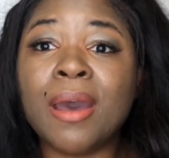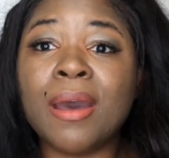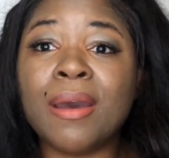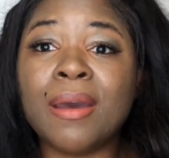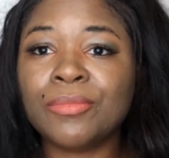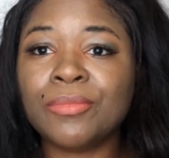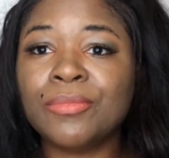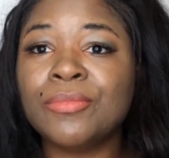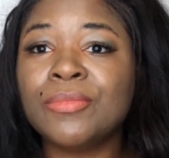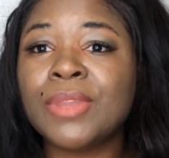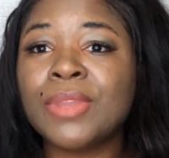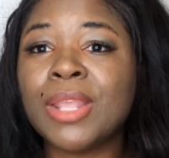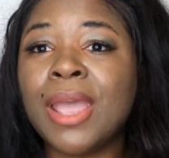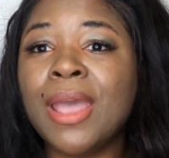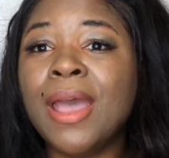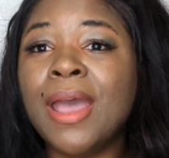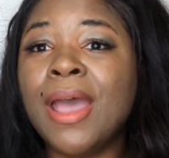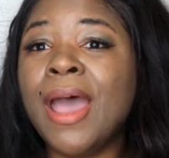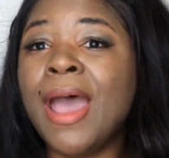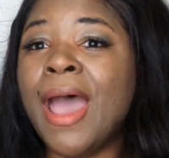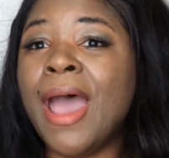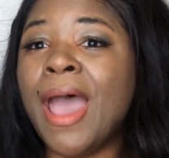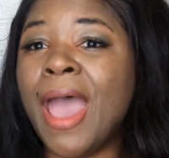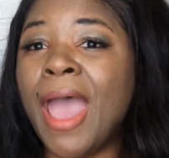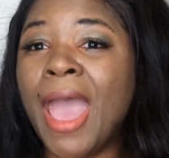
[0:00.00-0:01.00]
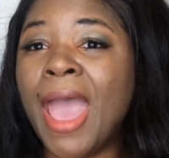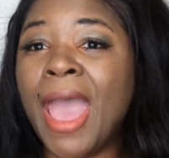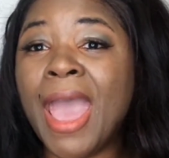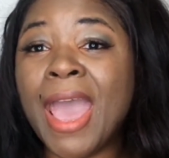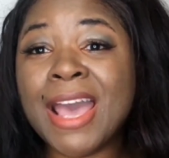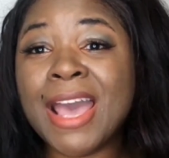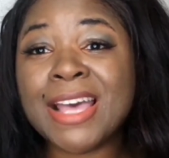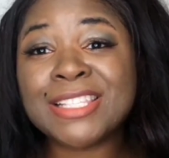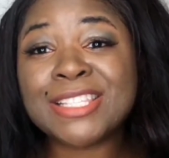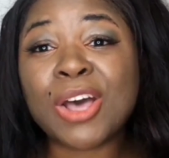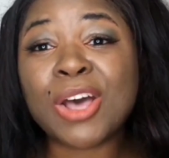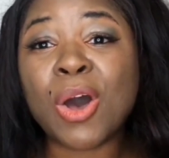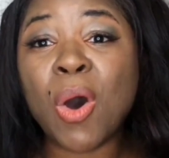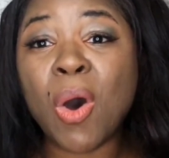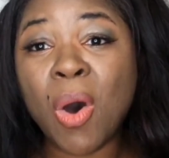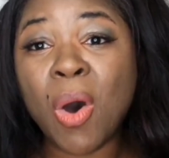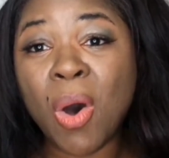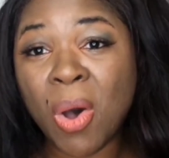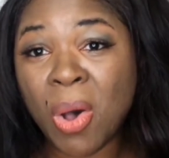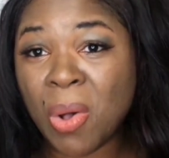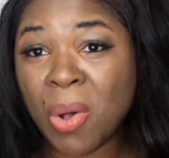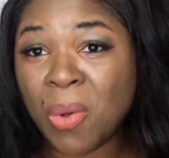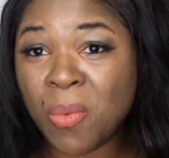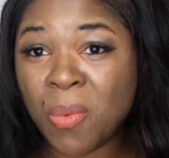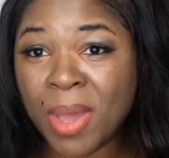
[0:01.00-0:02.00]
As always,
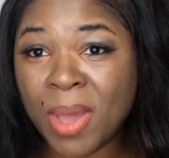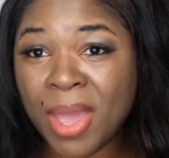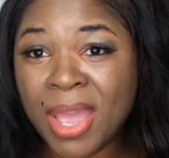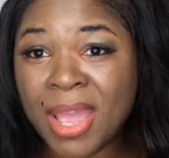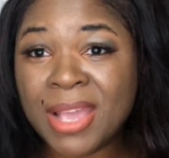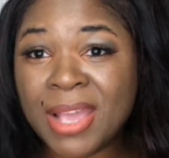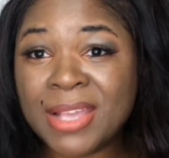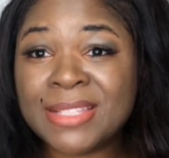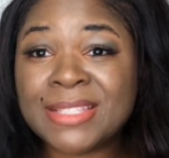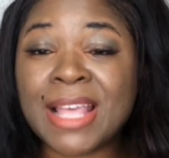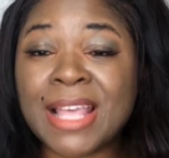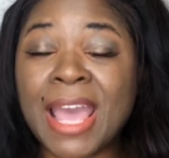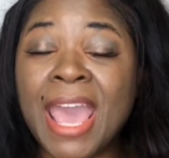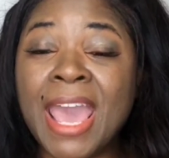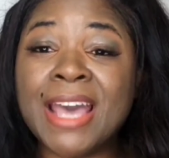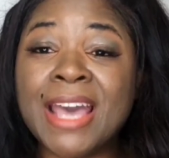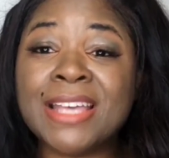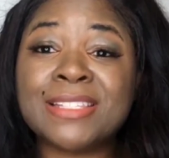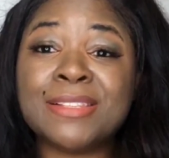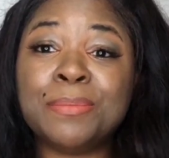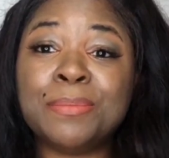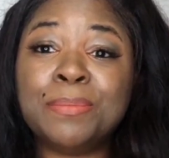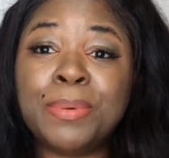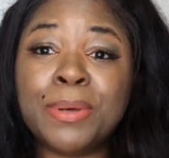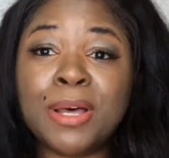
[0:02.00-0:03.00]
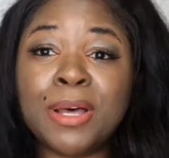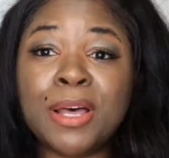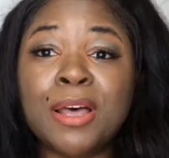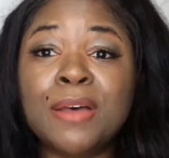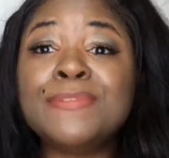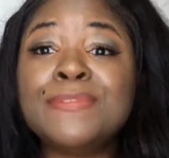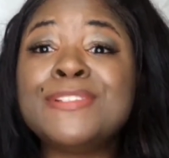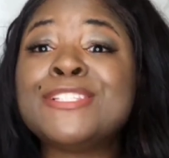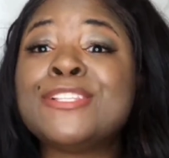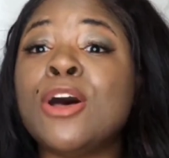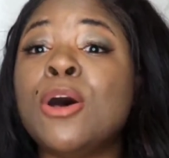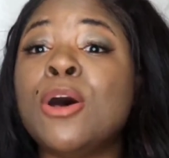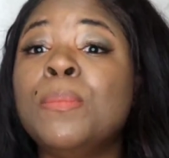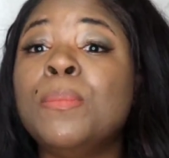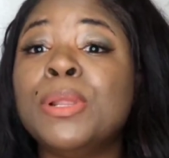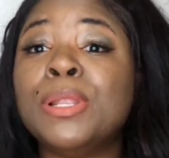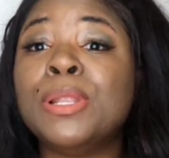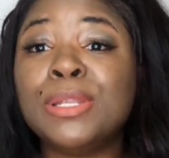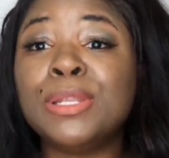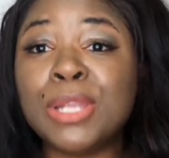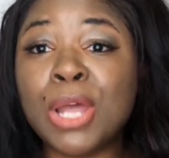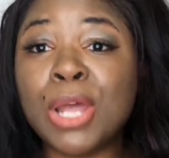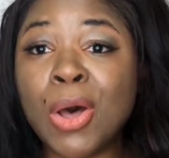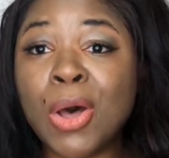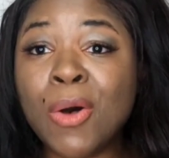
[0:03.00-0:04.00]
as above, so below.
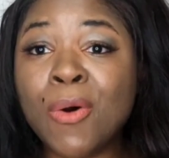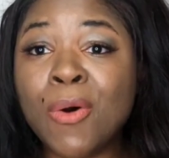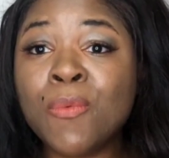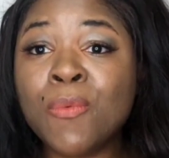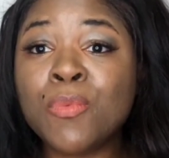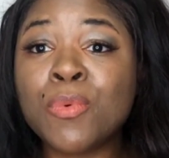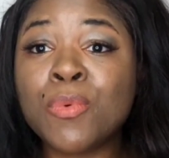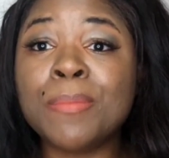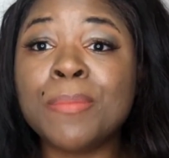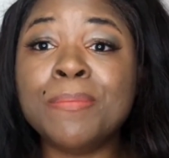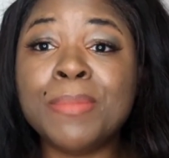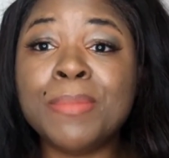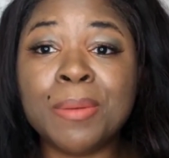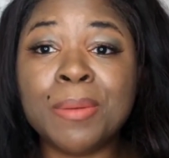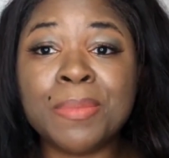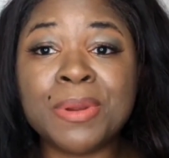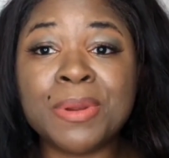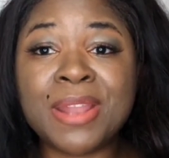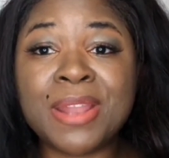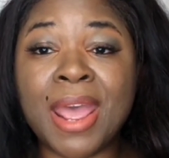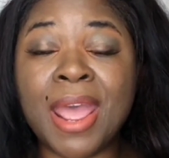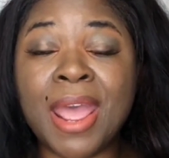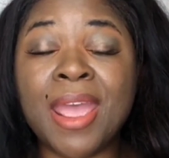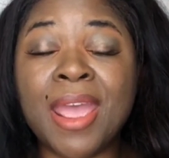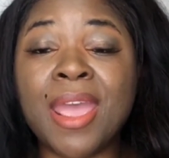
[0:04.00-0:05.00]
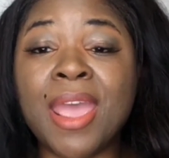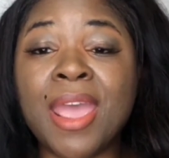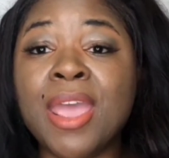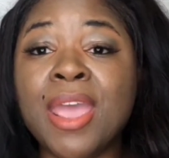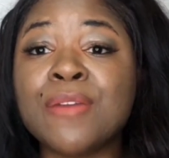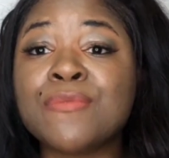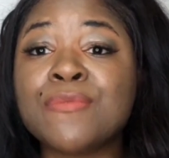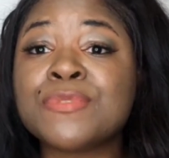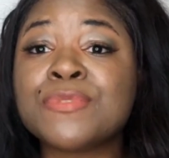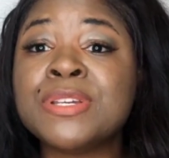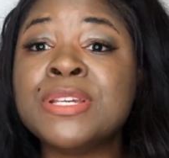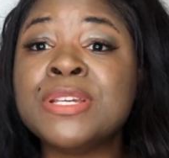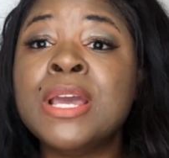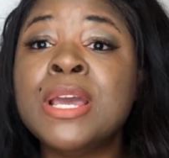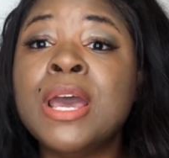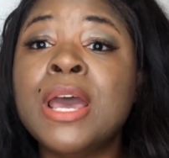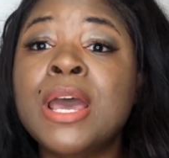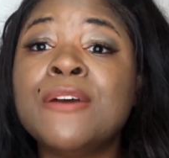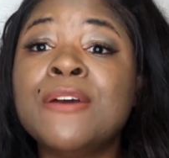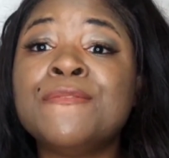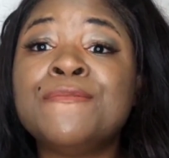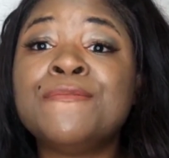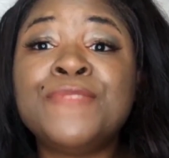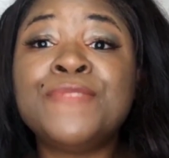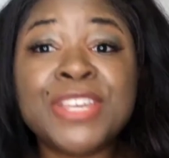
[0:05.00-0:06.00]
Remember that every physical
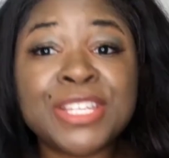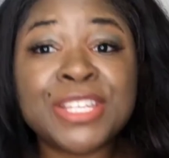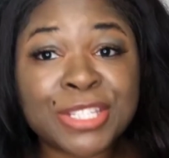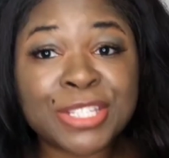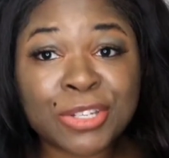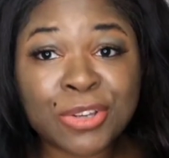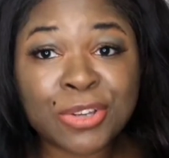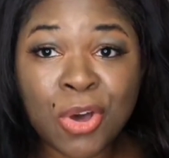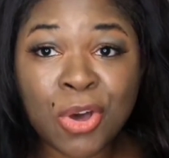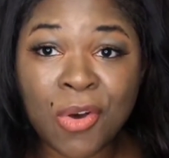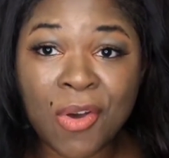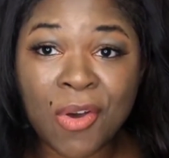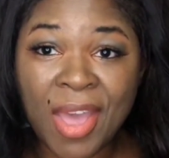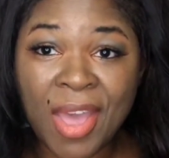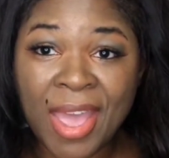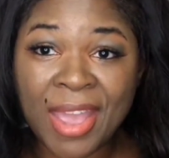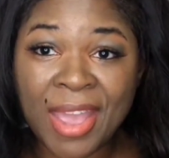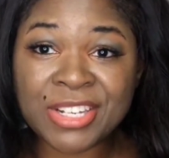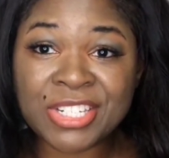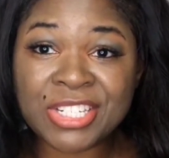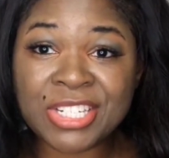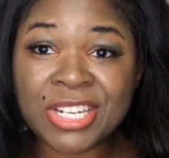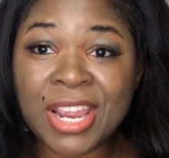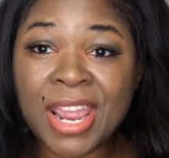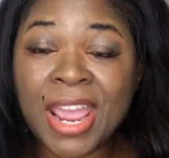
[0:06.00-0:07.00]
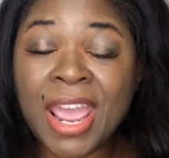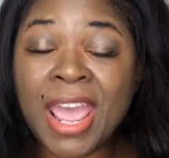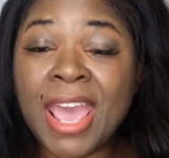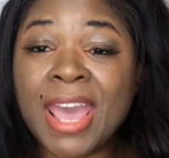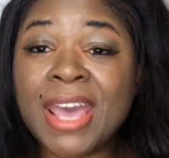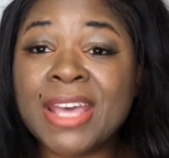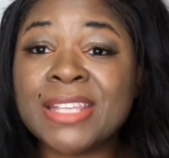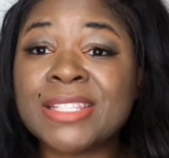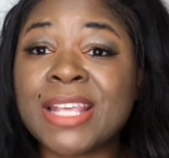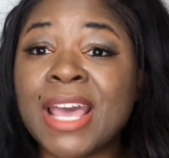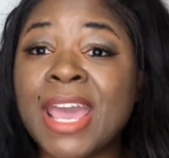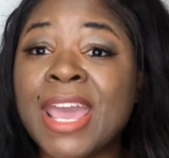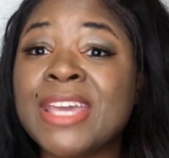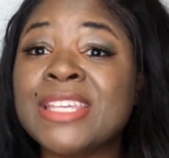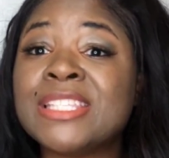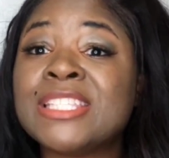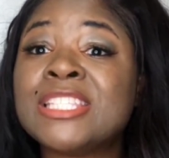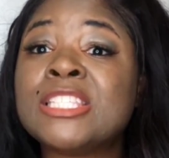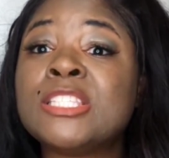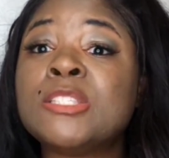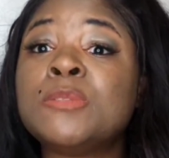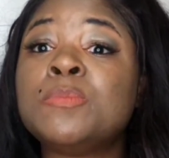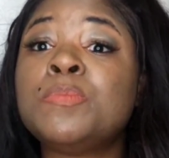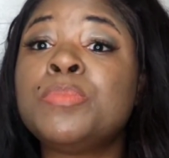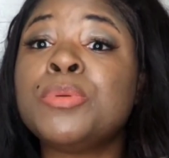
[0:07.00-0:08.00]
action has a spiritual
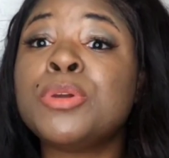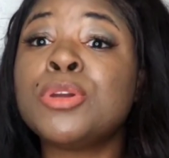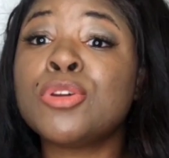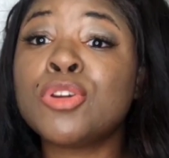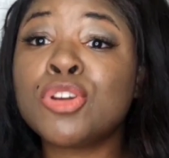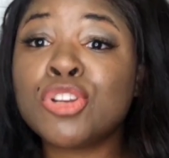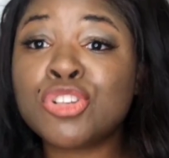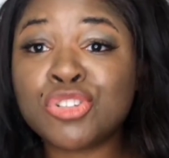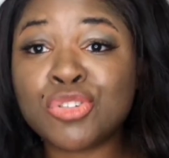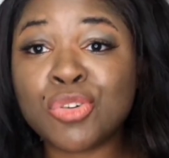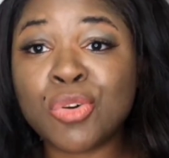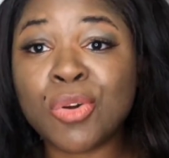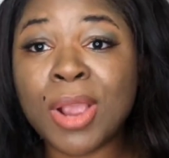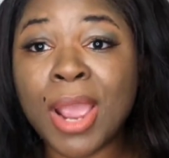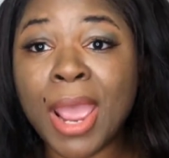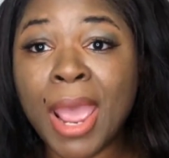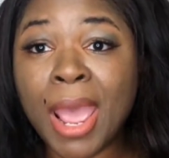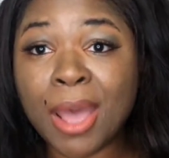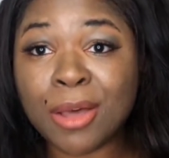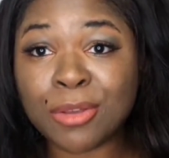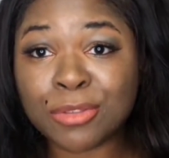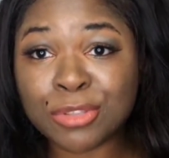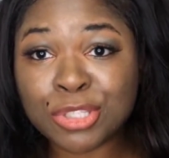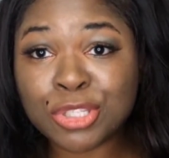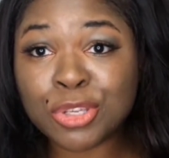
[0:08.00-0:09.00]
counterpart.